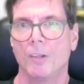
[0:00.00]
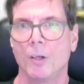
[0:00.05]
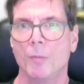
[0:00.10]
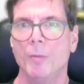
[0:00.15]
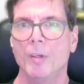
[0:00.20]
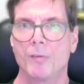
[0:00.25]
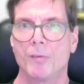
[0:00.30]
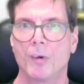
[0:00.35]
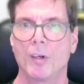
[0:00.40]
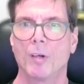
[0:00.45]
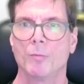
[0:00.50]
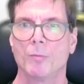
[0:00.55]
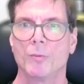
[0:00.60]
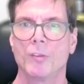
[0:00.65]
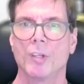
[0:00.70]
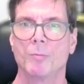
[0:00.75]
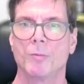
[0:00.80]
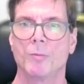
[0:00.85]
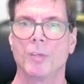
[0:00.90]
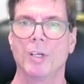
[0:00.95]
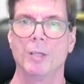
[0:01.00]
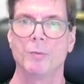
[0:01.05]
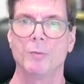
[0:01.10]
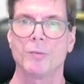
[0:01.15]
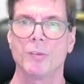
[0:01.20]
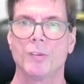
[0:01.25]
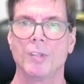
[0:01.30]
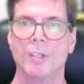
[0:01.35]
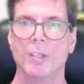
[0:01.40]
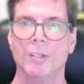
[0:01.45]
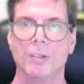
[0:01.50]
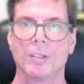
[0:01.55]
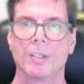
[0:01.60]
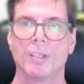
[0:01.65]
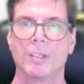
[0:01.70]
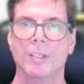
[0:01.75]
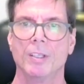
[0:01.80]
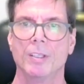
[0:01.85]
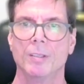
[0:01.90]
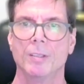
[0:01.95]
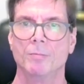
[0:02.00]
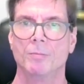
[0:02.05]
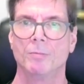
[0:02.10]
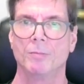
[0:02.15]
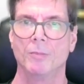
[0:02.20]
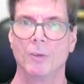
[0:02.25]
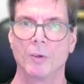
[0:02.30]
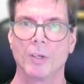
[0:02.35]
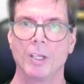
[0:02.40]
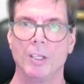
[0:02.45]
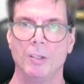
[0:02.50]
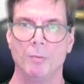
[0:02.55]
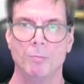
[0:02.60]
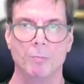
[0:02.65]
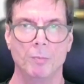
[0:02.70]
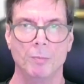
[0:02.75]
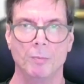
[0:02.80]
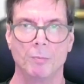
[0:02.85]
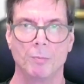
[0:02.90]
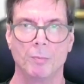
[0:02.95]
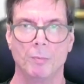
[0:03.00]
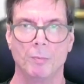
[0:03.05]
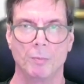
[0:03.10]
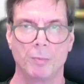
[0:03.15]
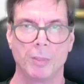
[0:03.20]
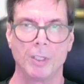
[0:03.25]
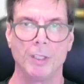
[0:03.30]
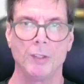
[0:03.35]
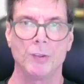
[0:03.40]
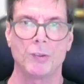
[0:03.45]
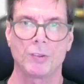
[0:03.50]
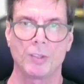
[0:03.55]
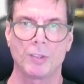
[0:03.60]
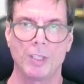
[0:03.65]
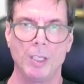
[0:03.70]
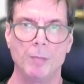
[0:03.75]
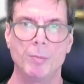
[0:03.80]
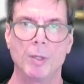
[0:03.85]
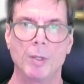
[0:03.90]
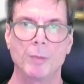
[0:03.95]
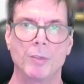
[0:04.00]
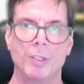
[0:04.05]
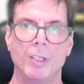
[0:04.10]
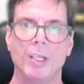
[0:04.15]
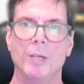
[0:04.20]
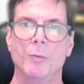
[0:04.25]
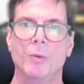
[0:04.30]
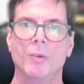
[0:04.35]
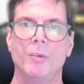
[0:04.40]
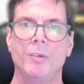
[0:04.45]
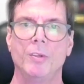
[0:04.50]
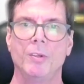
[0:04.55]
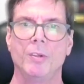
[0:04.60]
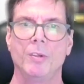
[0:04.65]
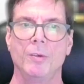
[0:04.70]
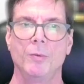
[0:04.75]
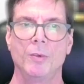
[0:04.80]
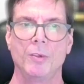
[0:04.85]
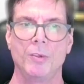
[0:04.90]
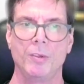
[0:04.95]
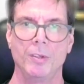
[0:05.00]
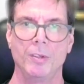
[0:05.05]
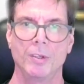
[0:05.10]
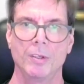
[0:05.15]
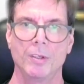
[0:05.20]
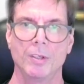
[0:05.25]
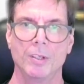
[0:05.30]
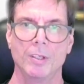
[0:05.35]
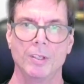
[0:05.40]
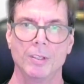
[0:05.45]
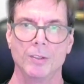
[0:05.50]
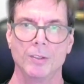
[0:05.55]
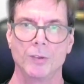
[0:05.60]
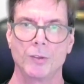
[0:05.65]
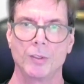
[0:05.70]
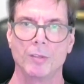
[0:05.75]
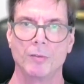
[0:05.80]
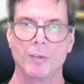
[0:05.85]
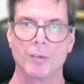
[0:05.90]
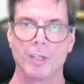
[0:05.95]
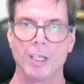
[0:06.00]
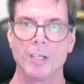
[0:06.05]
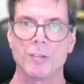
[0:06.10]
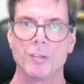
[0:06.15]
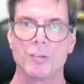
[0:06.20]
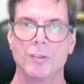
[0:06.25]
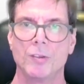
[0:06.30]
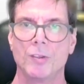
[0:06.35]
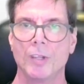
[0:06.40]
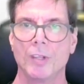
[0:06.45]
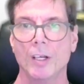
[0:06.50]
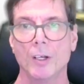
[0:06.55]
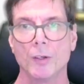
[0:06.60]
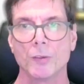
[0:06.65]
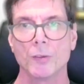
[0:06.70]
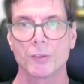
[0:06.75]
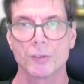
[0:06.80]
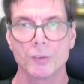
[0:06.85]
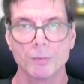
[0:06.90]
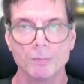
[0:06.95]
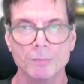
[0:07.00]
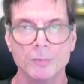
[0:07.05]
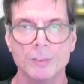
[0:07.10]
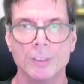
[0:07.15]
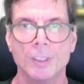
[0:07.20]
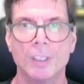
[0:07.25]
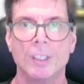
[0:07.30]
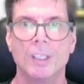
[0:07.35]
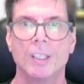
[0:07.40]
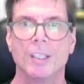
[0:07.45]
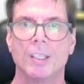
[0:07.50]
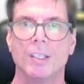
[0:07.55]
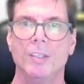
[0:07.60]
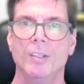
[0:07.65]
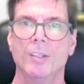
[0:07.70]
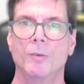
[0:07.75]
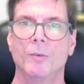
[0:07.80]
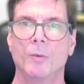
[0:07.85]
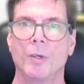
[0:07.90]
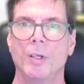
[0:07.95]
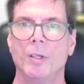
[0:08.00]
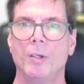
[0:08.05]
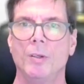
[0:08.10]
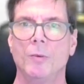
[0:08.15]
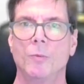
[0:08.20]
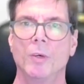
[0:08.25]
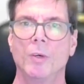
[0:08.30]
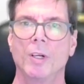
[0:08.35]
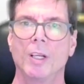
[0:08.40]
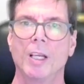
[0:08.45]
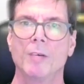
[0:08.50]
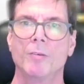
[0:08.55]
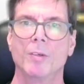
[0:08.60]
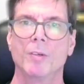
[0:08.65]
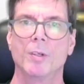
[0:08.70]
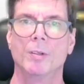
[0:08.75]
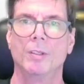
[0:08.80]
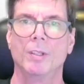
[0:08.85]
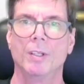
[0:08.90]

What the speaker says: bit firm sometimes and say, look, okay, please keep up to date with your certifications. Else, we will have a